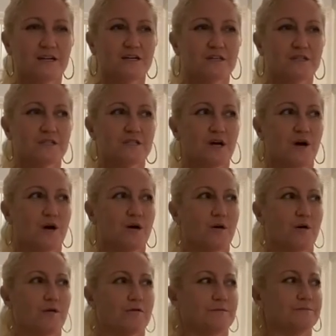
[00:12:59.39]

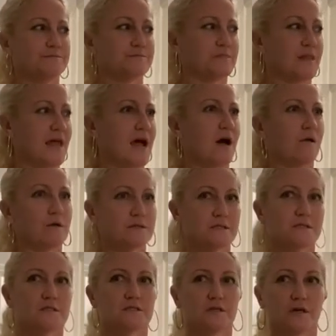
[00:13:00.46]
So now as an
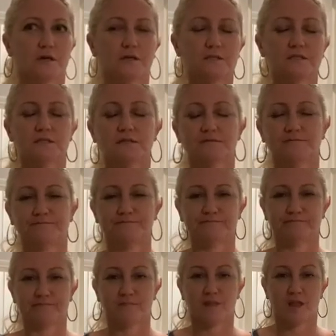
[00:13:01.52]
adult,
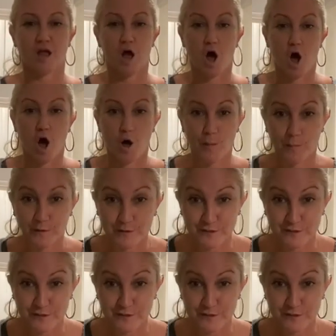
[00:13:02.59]
almost